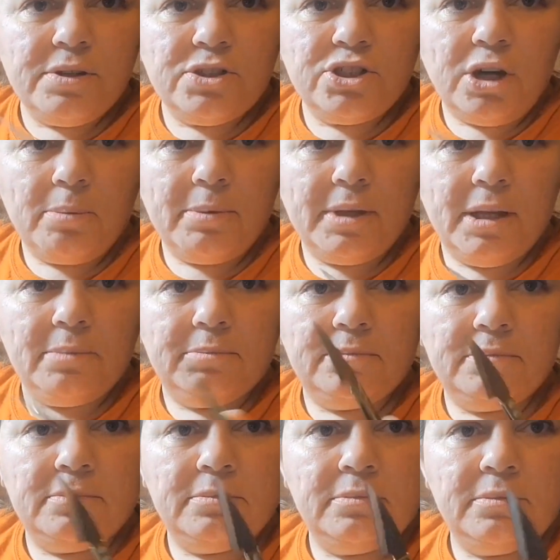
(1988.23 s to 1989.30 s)
They open so you can
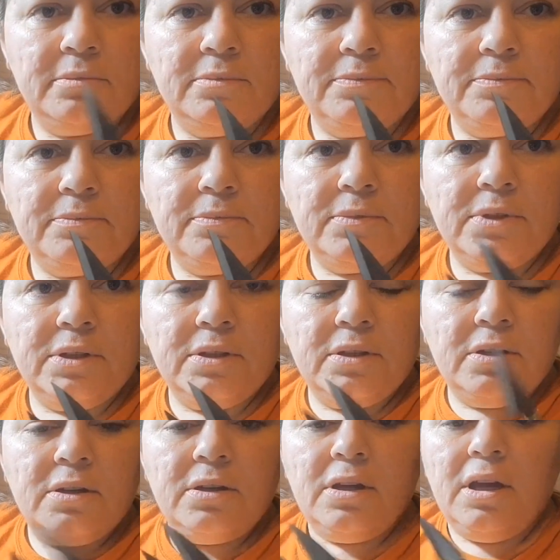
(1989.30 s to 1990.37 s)
sharpen them.
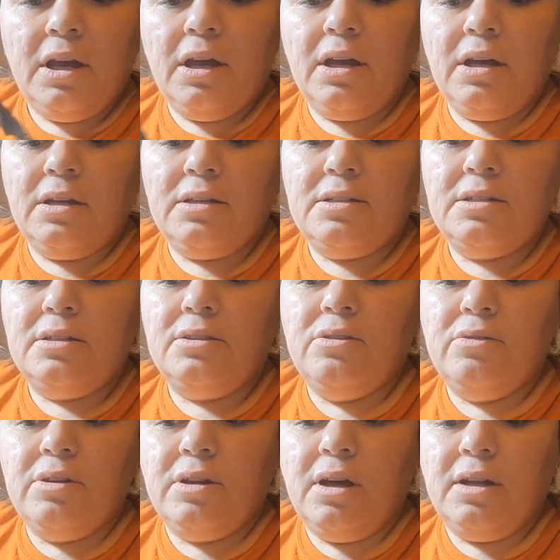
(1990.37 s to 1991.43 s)

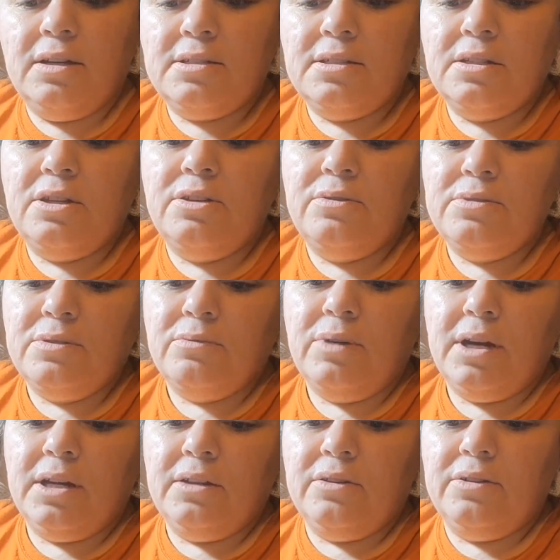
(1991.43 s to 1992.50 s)
And you can
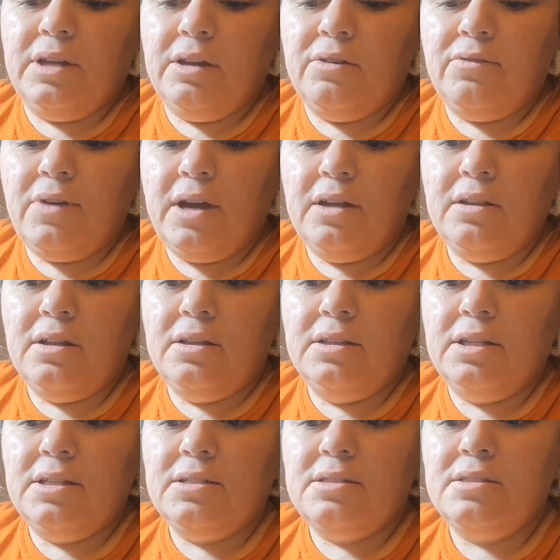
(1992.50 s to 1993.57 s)
honestly use a regular
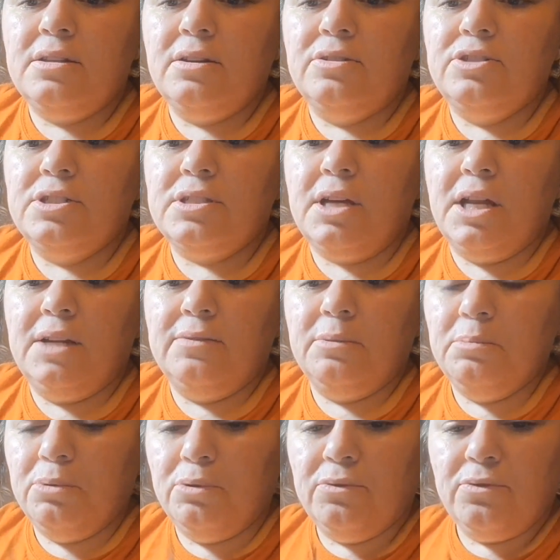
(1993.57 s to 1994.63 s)
nail file on these.
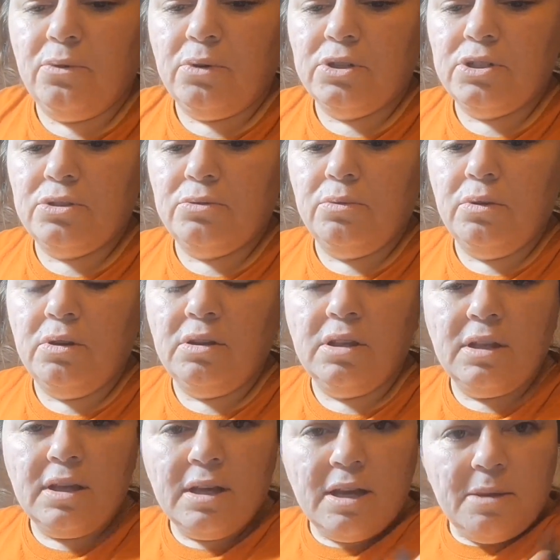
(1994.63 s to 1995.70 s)
They're just kind of a brute
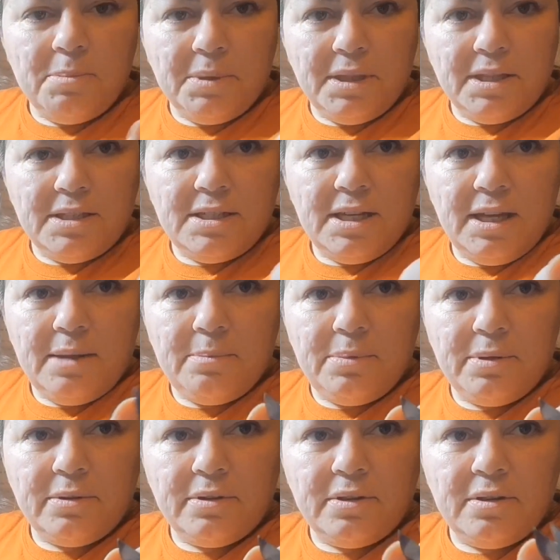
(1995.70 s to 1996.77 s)
force tool.
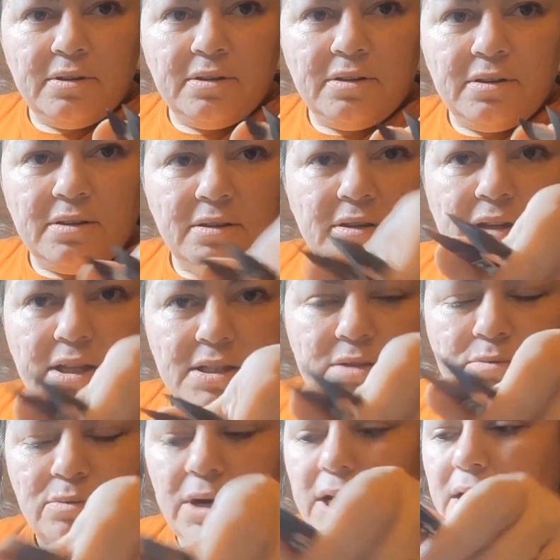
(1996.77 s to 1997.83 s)
But the tip
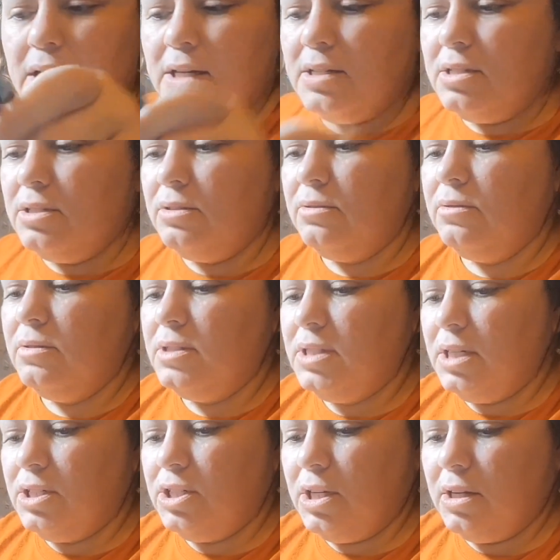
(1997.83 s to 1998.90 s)
gets right
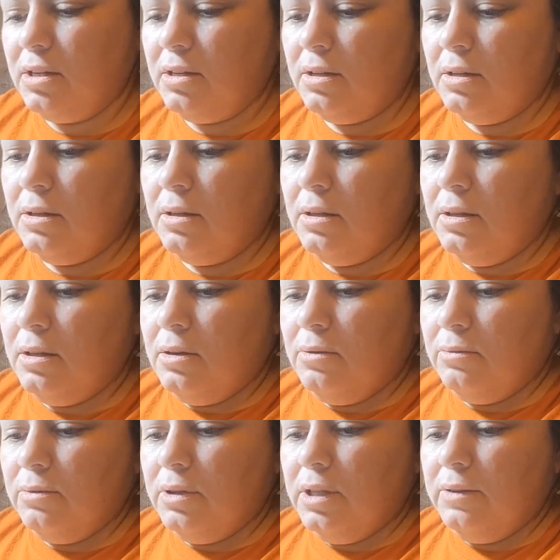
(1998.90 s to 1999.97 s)
into stitching
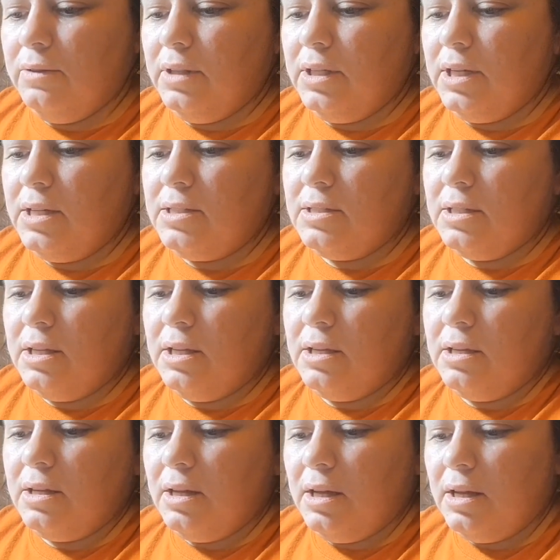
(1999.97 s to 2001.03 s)
really,
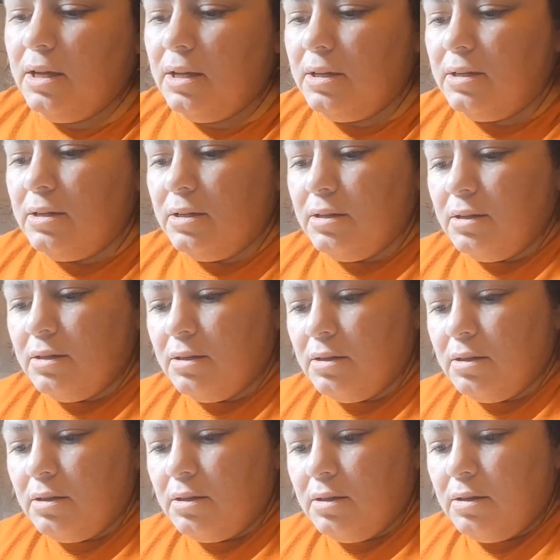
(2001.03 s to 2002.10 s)
really nicely.
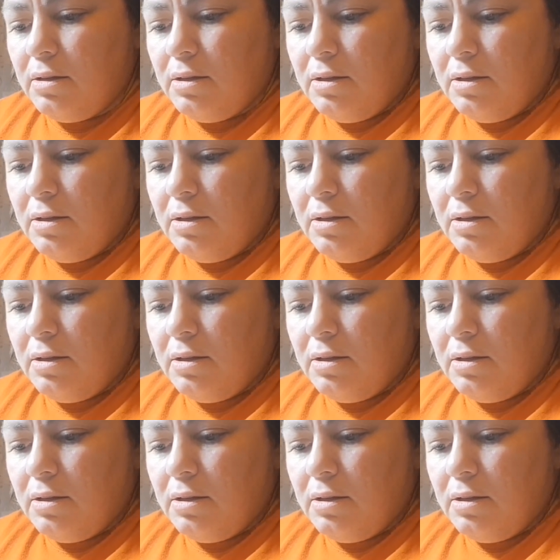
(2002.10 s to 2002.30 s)
And